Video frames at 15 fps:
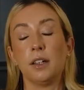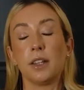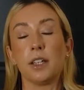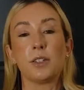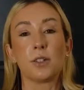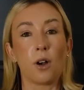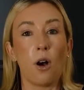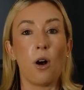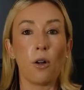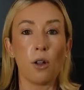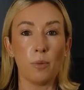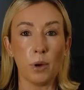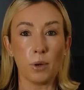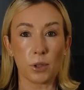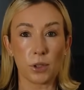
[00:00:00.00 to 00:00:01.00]
These are all
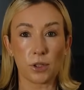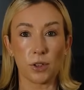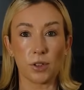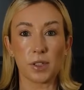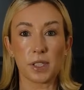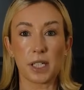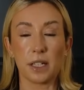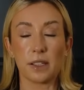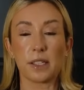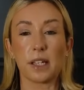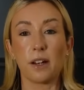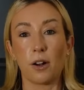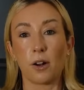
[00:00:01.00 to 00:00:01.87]
emotional states that